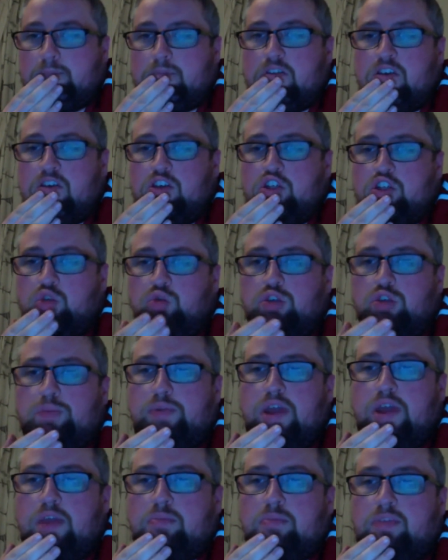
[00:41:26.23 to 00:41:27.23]
Jones
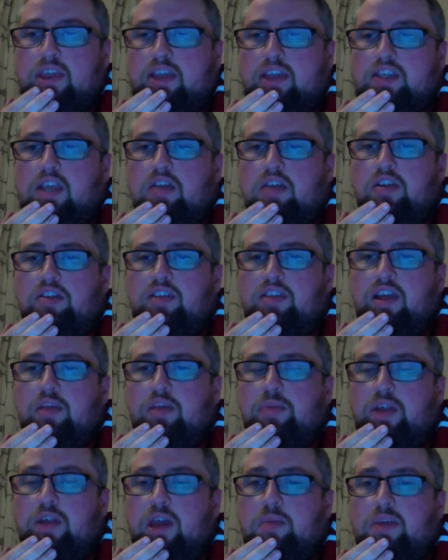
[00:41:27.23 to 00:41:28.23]
Prime takes out Liddell
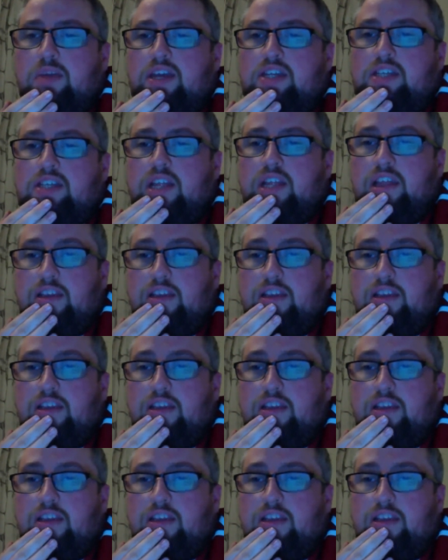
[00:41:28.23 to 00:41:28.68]
Prime easily.